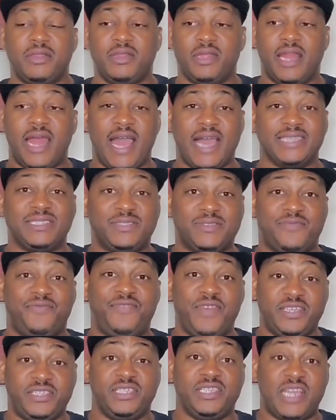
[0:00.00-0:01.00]
the last
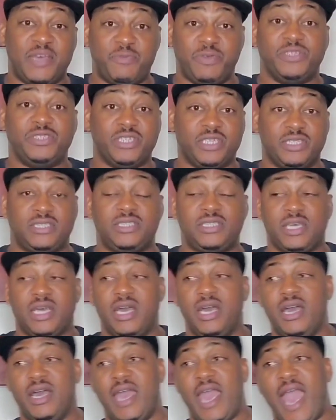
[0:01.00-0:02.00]
fiction that we
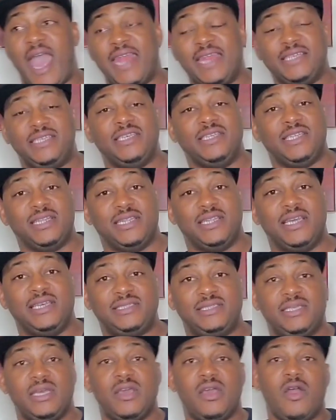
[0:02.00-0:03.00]
just added to the
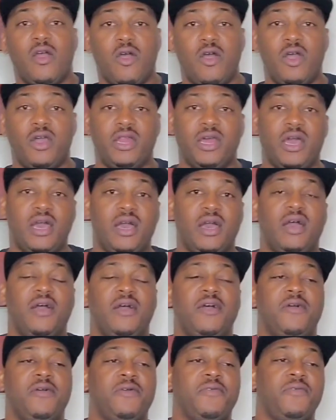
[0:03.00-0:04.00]
list
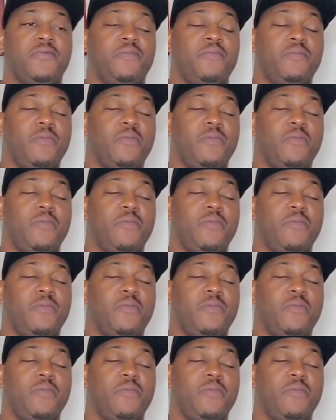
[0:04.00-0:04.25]
on